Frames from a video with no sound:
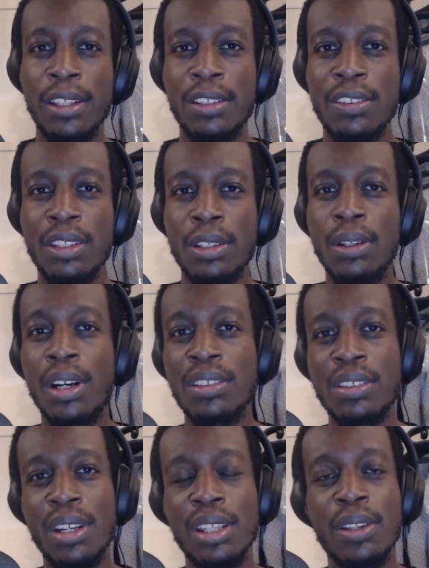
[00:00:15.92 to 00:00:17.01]
So I
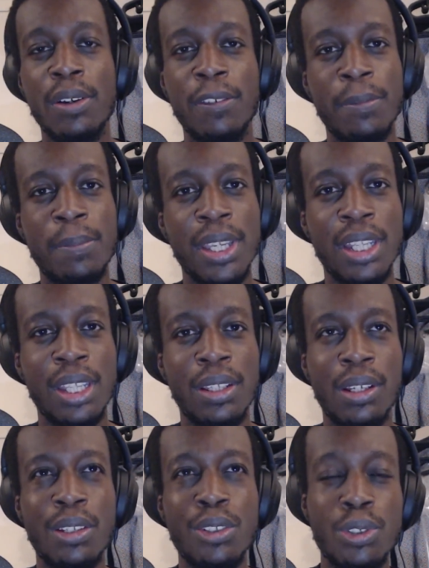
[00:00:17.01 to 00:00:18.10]
started off being in the
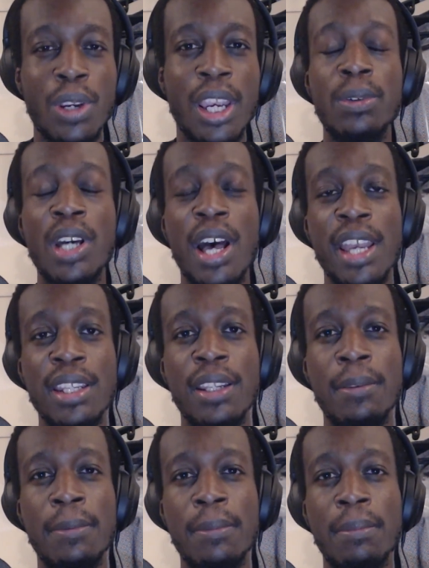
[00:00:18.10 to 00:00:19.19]
country,
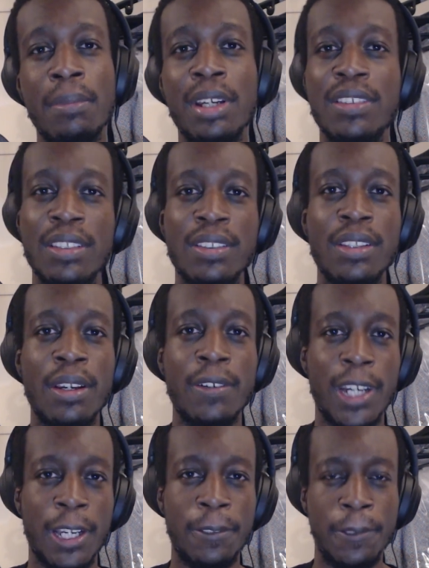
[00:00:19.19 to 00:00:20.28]
guiding my sister
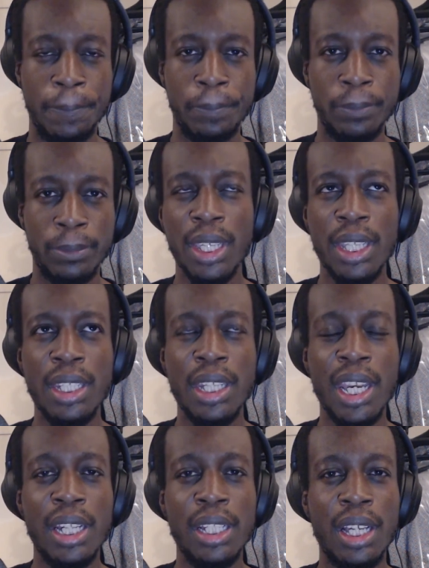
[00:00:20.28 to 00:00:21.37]
around. And
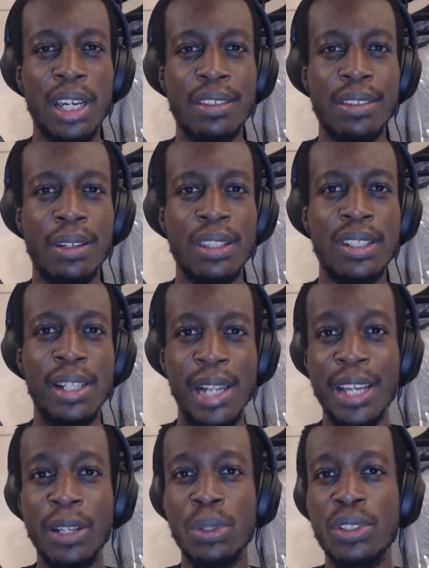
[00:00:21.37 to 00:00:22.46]
then I started the
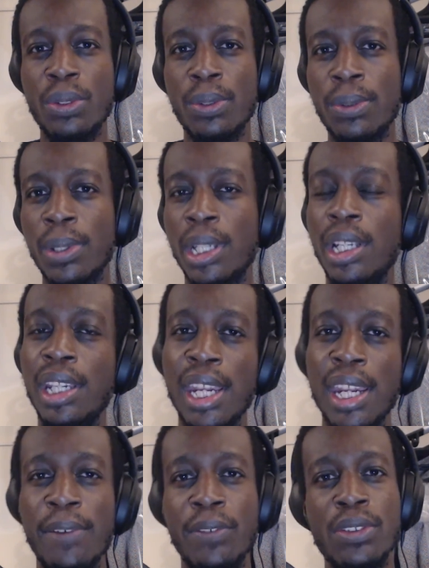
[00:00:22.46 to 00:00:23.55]
language school, and I did
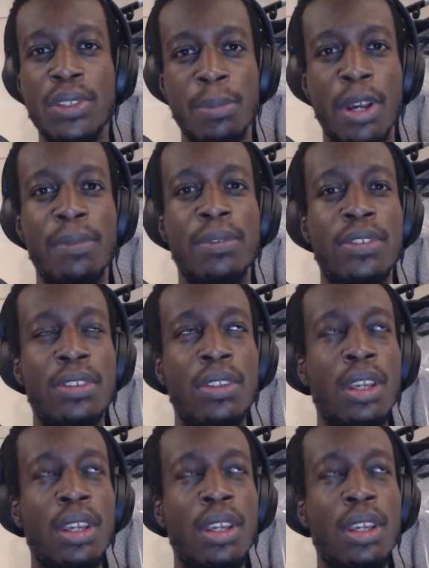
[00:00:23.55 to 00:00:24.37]
that for 2 months.